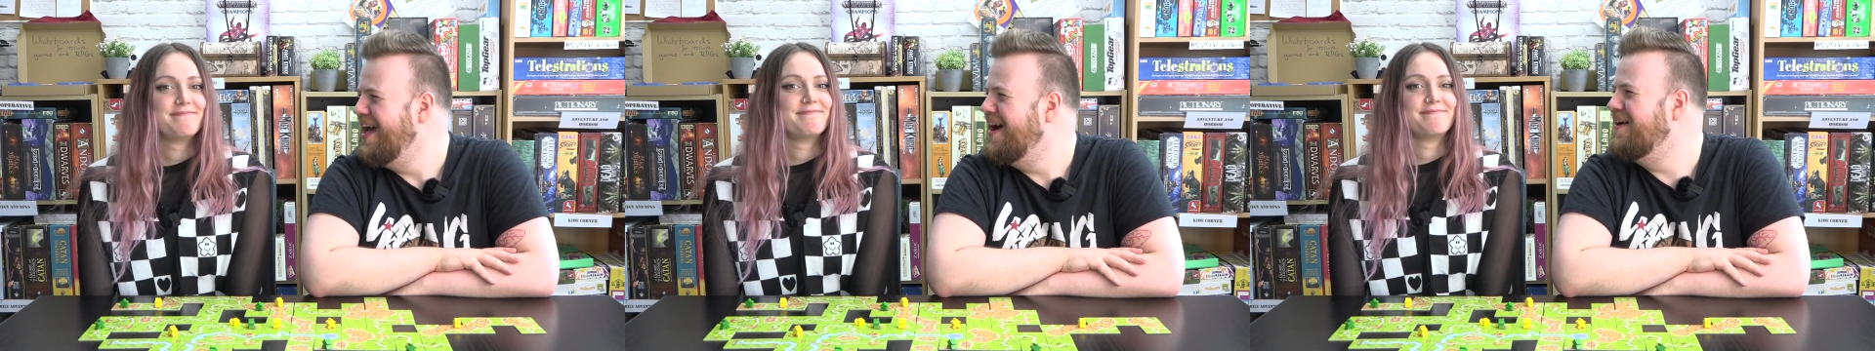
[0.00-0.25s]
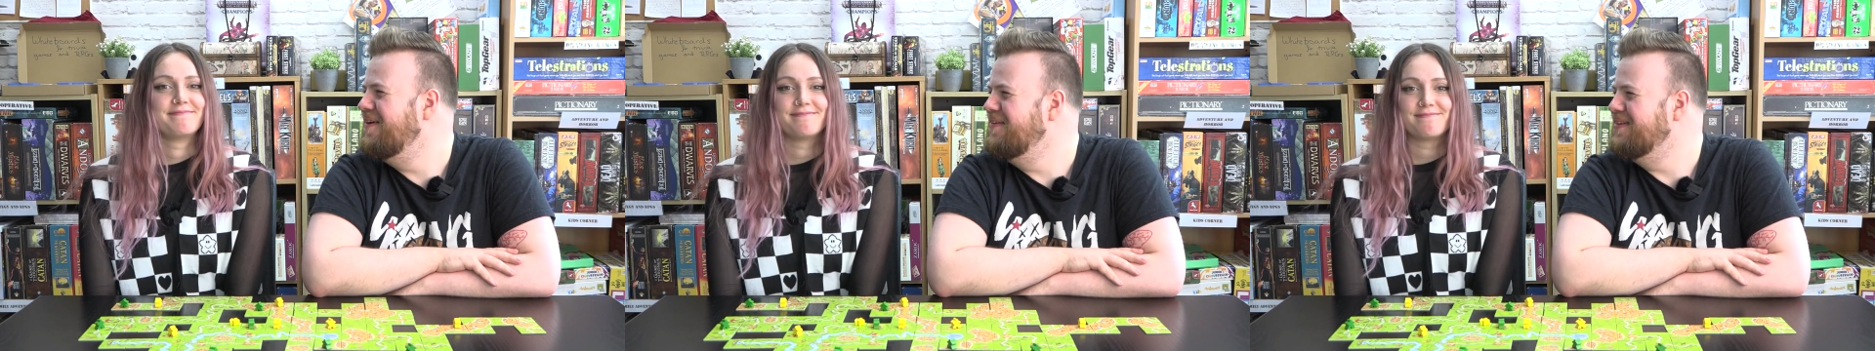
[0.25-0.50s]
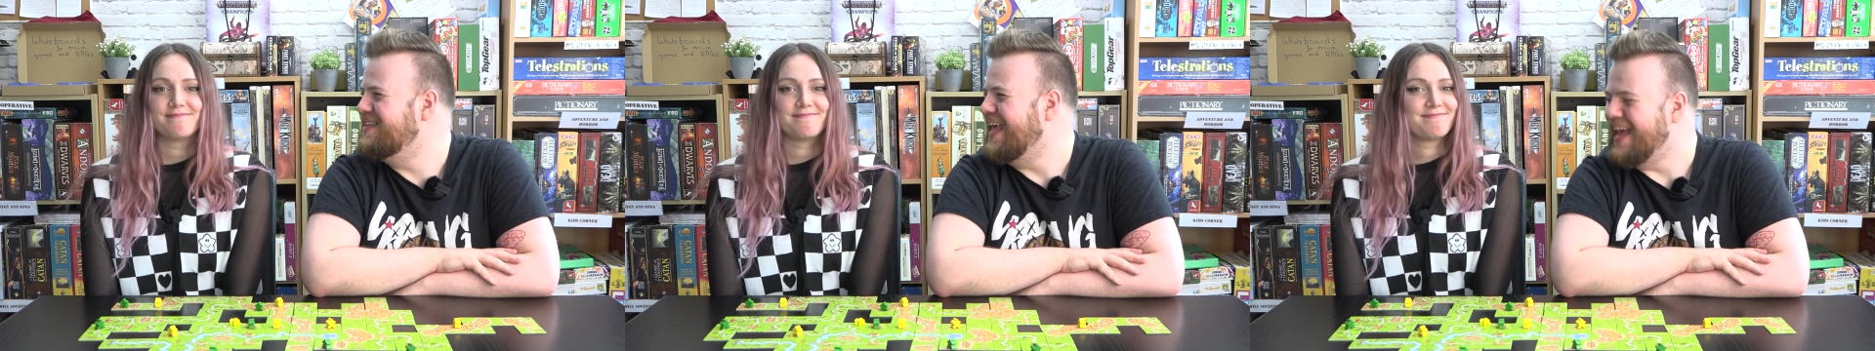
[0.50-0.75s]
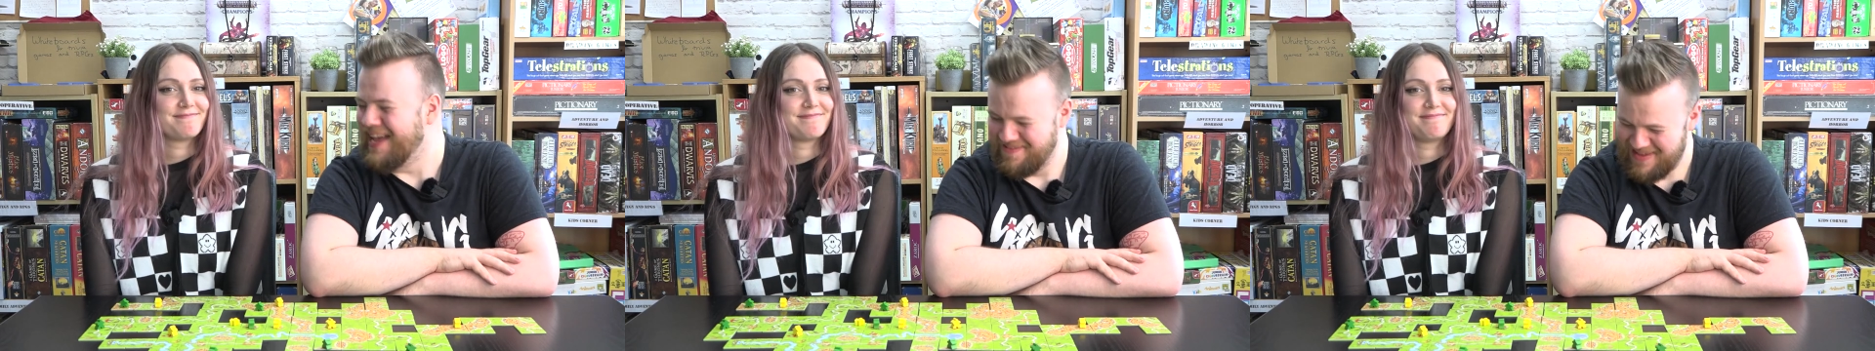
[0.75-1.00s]
Speaker 1: oh
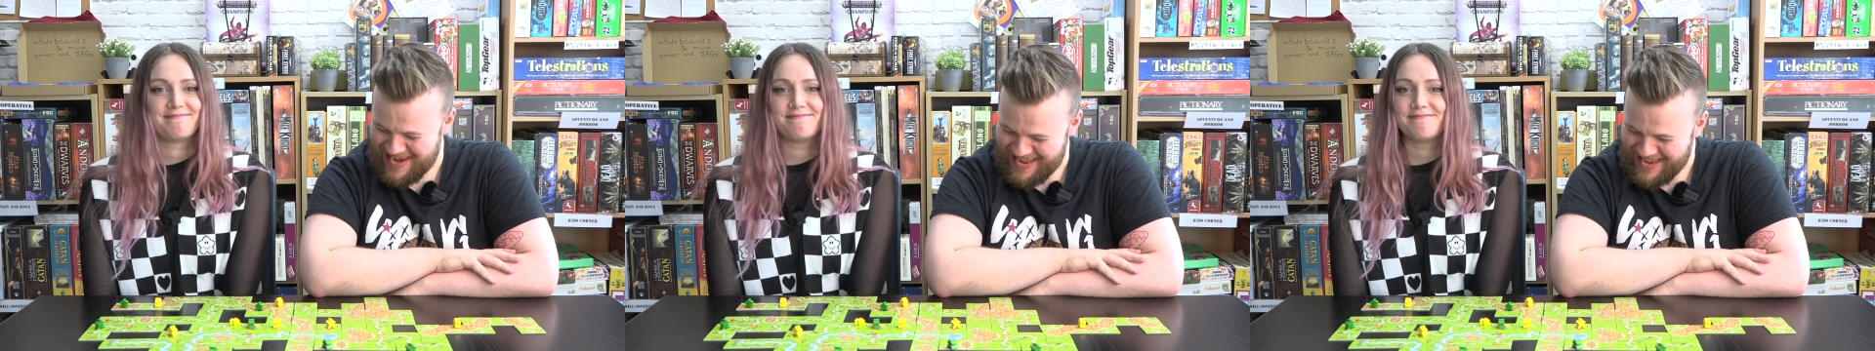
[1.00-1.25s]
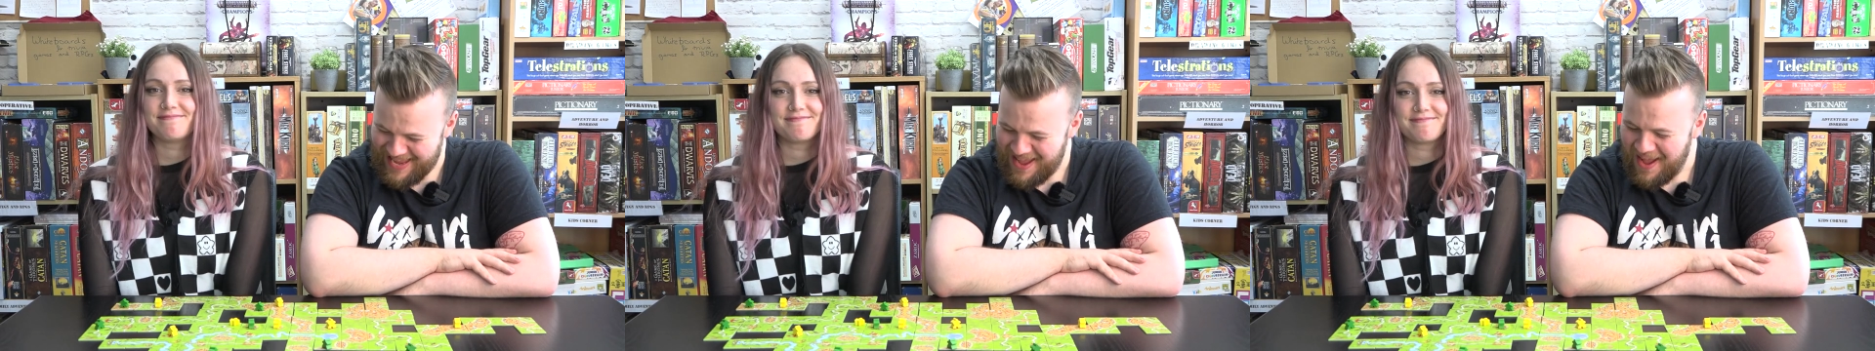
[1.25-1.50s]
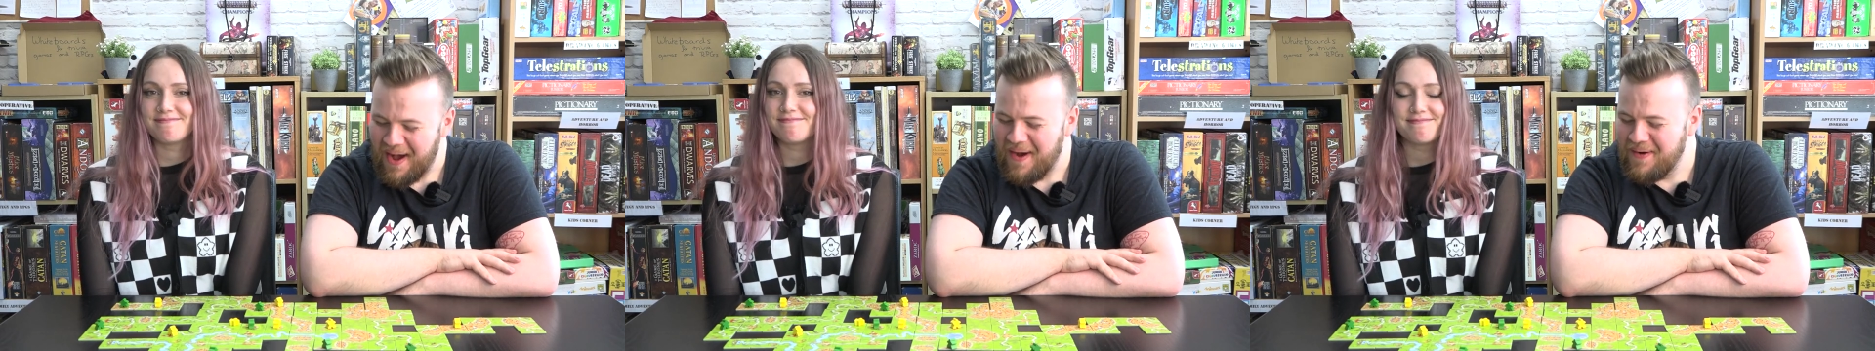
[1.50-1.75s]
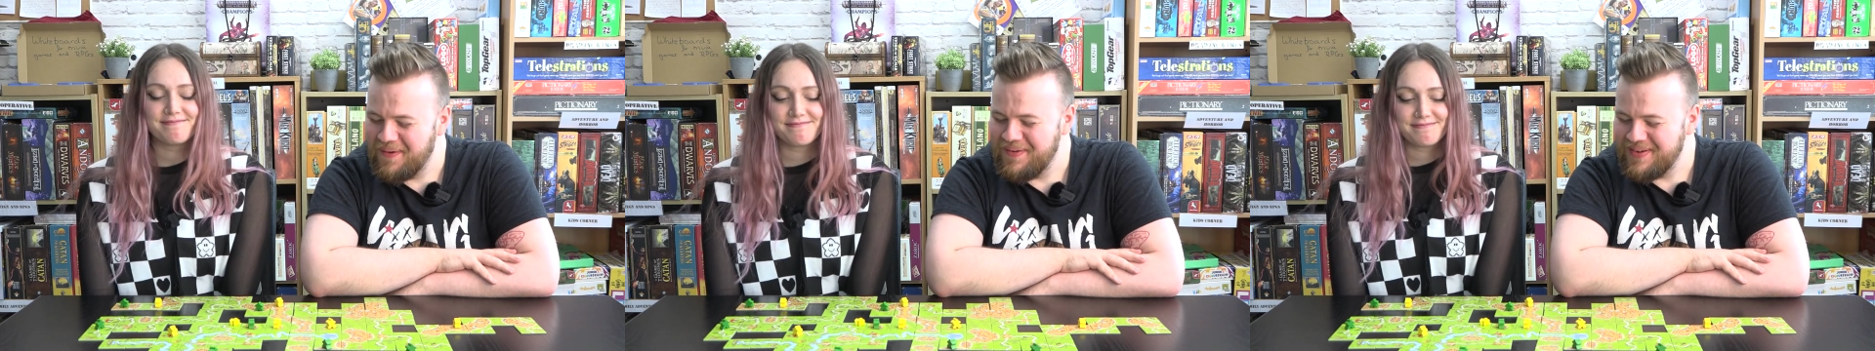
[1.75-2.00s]
dear, Maddie.
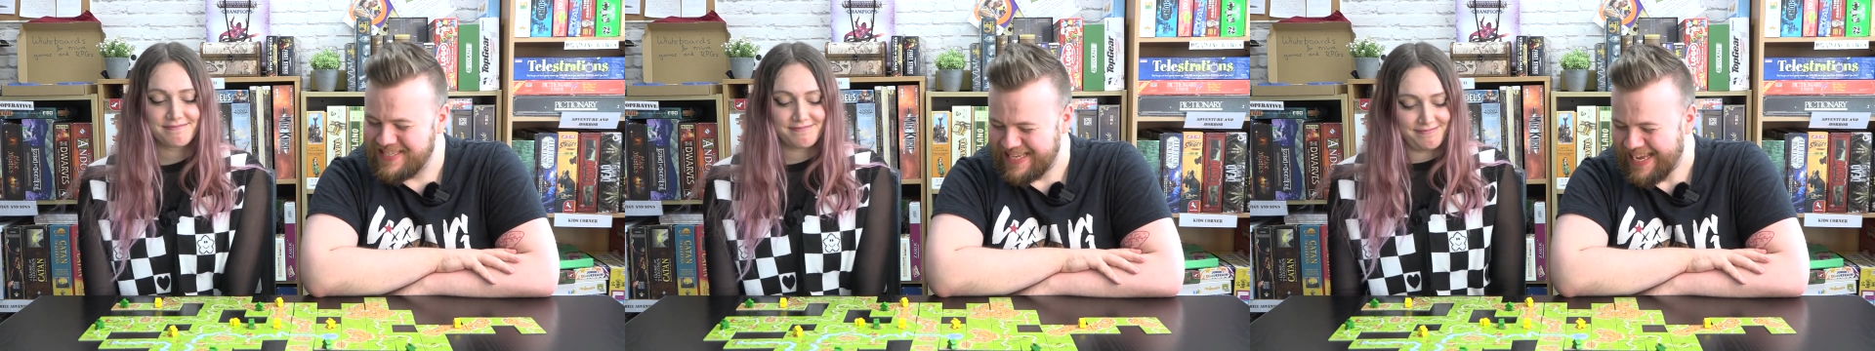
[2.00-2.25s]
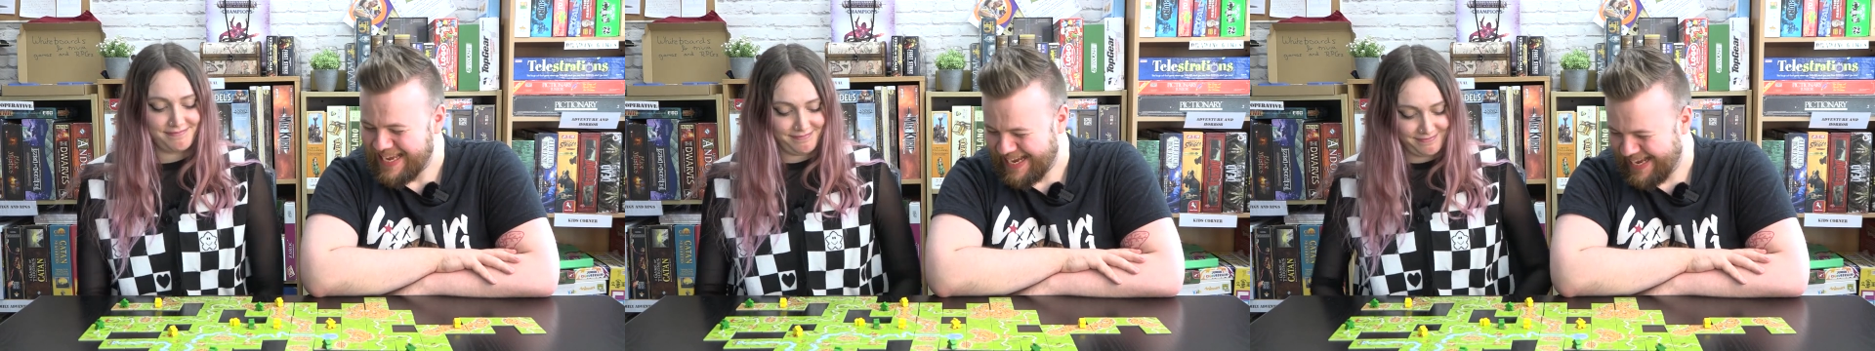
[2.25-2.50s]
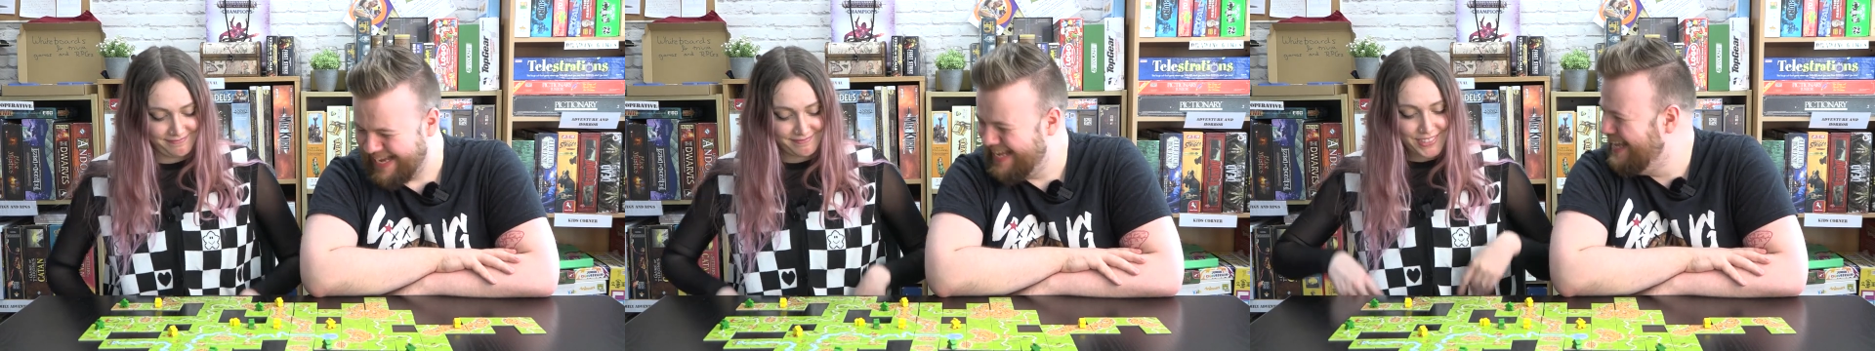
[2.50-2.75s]
Oh dear.